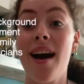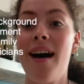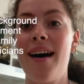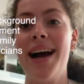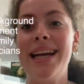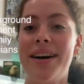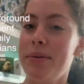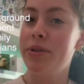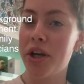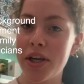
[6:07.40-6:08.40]
Hi,
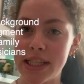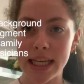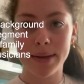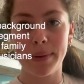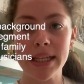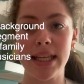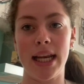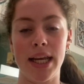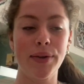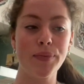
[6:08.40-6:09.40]
I'm Josie.
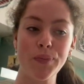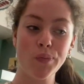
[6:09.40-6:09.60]
Basically,